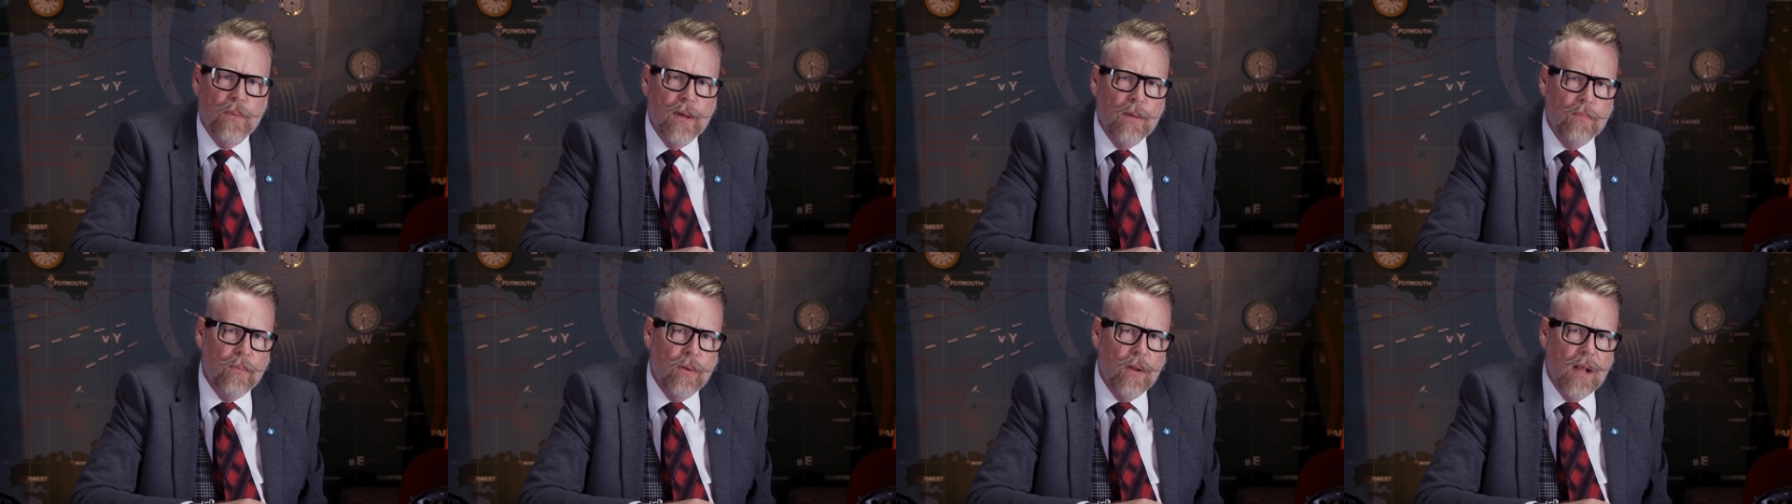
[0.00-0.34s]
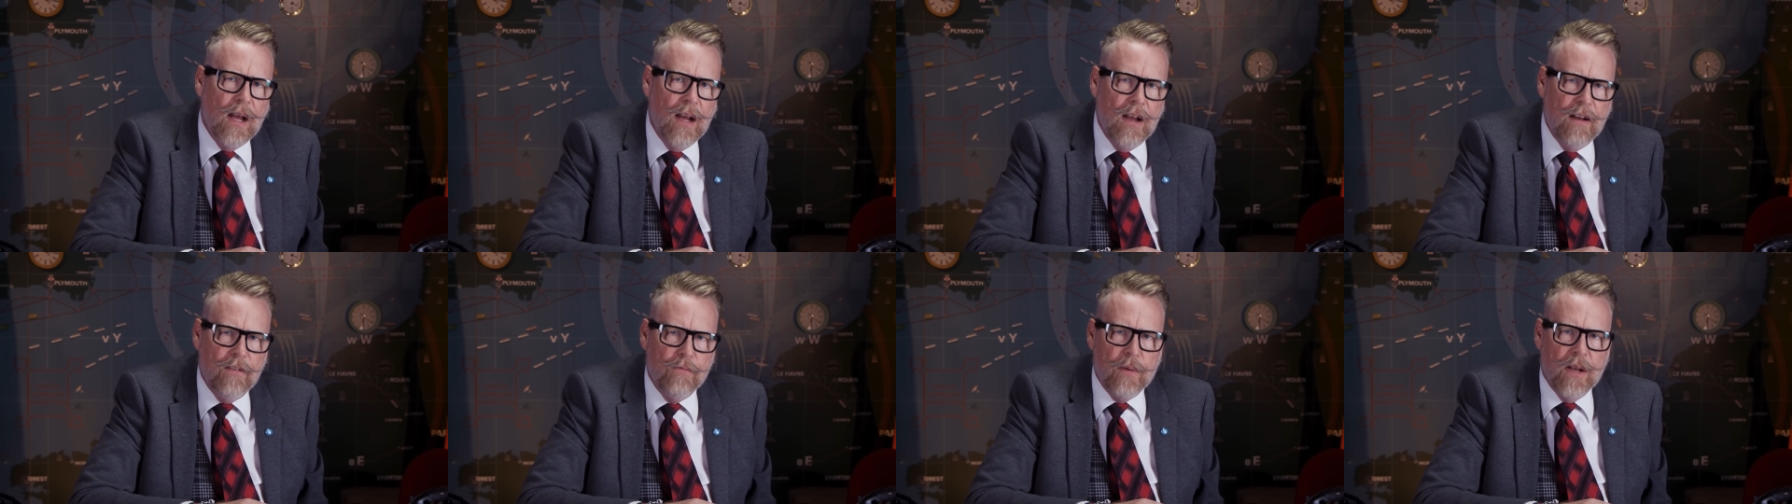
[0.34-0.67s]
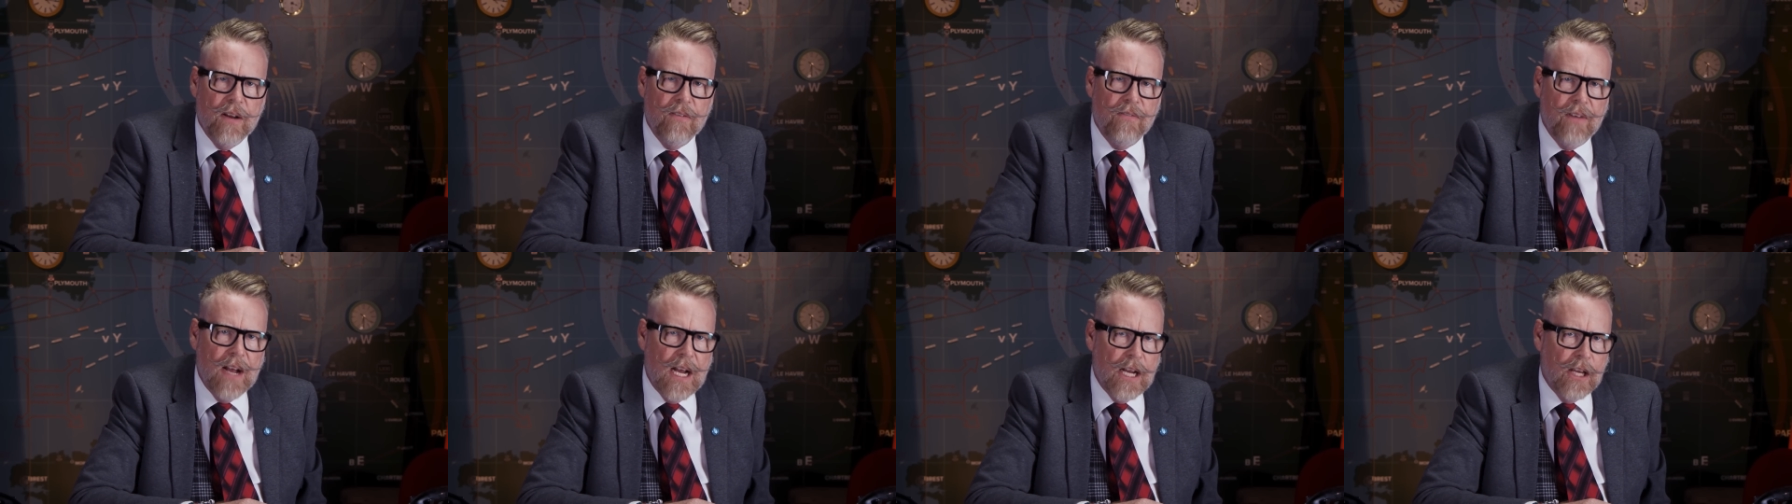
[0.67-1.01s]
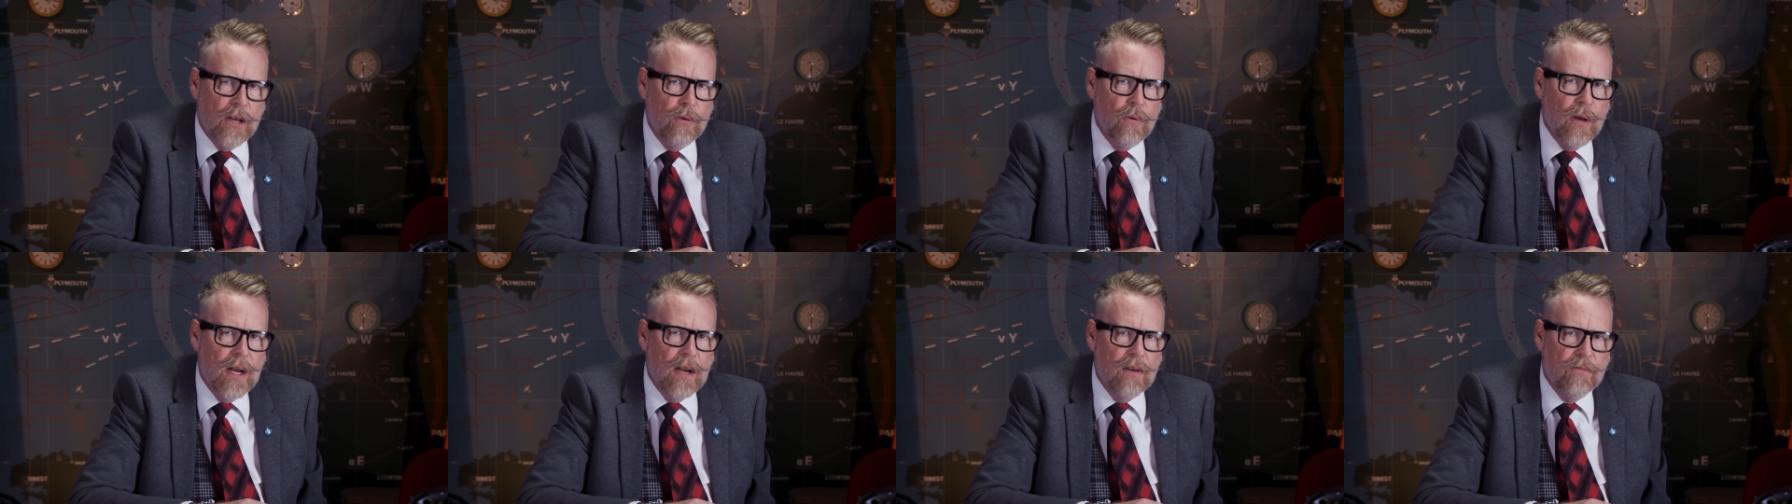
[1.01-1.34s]
people have been
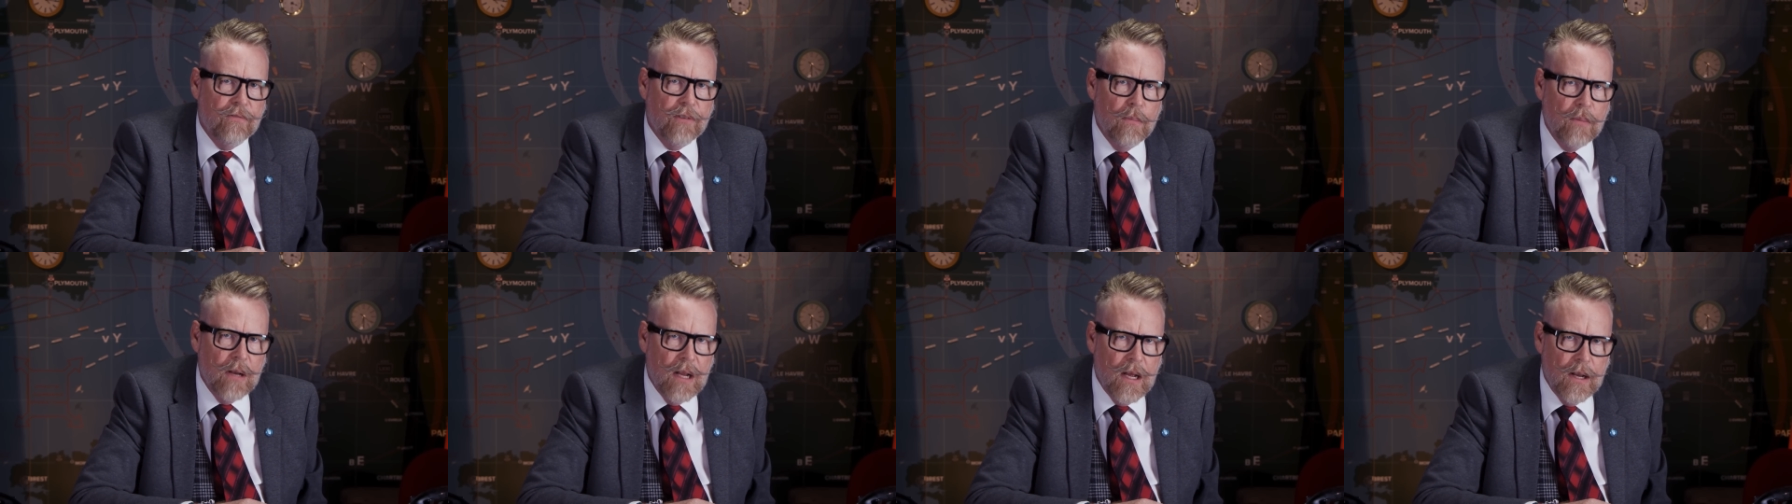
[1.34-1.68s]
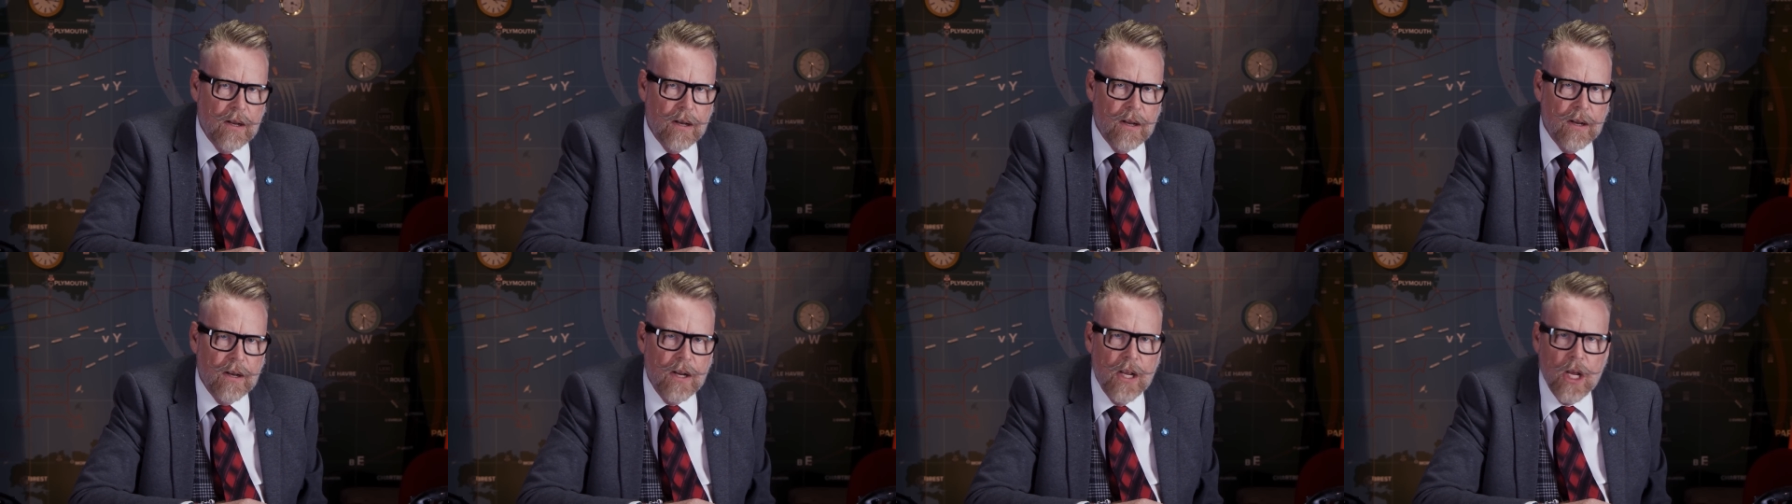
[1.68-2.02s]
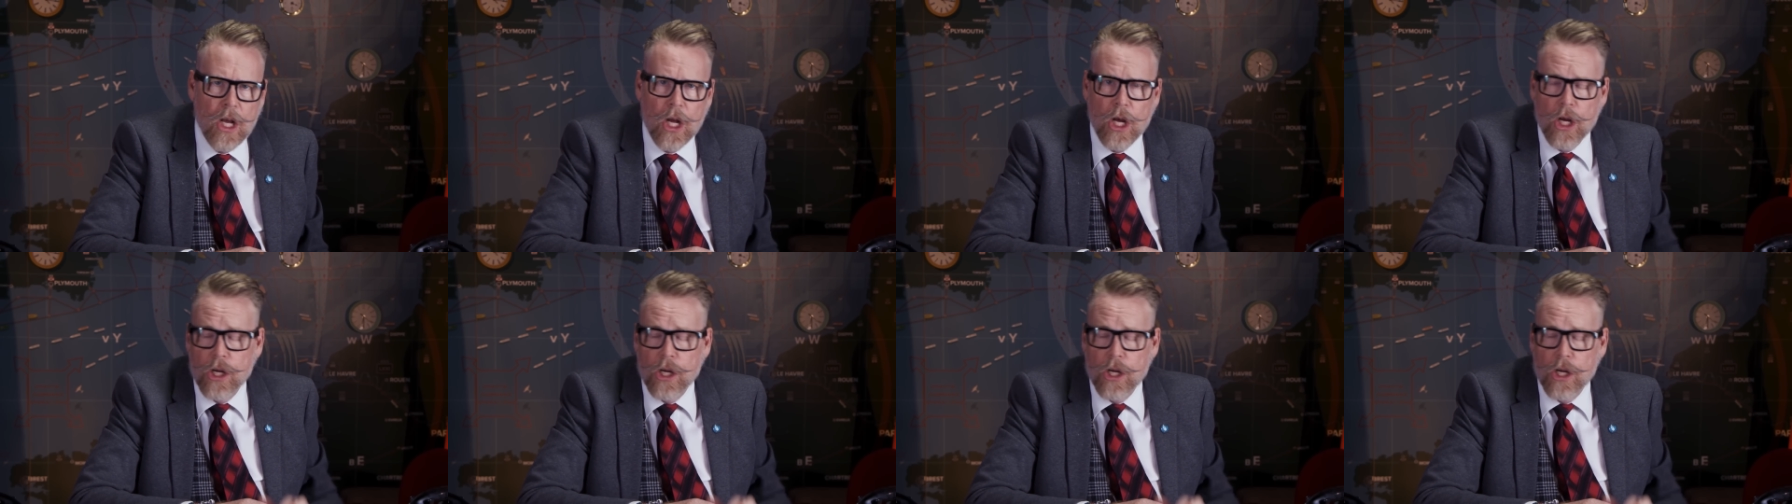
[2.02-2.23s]
evacuated from London.